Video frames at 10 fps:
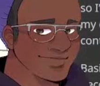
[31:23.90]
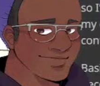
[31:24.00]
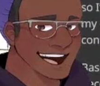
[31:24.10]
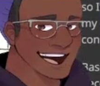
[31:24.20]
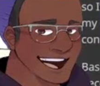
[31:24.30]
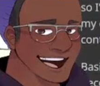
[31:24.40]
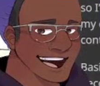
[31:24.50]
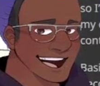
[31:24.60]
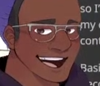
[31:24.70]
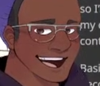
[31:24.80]
please do
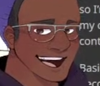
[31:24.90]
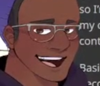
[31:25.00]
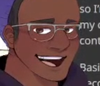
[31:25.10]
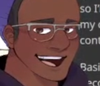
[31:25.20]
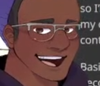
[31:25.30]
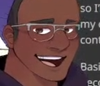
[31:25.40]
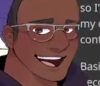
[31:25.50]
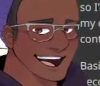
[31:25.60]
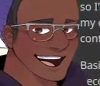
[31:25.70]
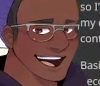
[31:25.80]
better about hiding your
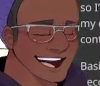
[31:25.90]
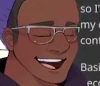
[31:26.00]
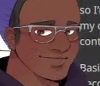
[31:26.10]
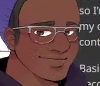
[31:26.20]
information.